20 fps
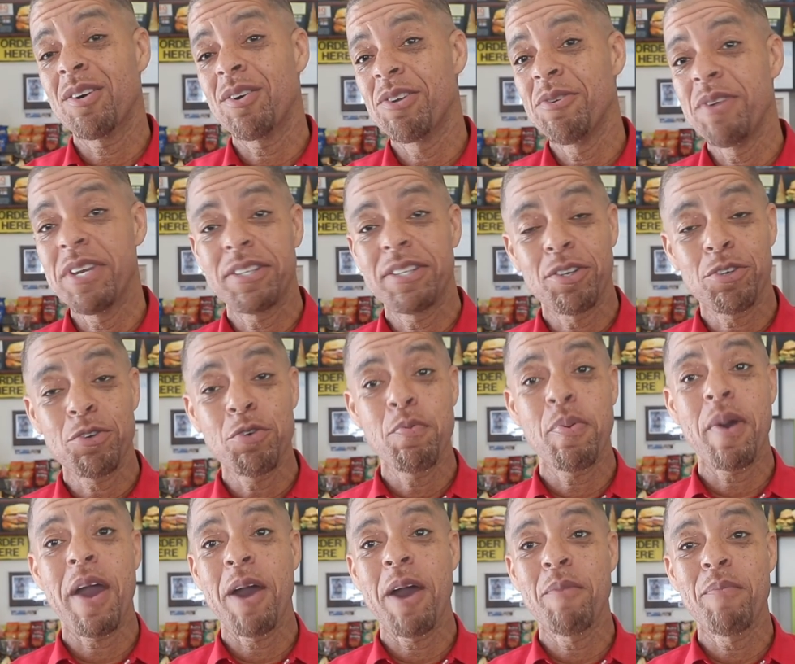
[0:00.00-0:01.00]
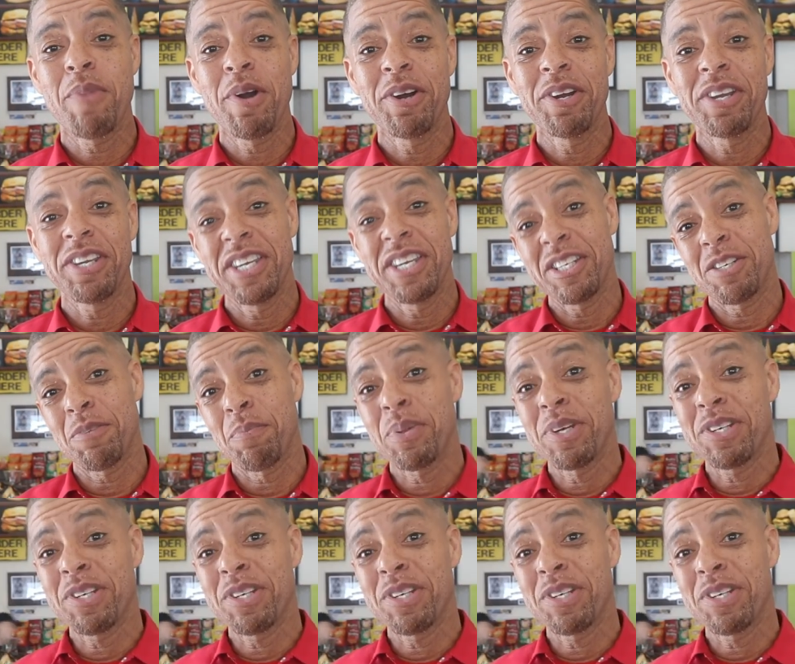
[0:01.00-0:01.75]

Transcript: You eat the two pound burger, you get your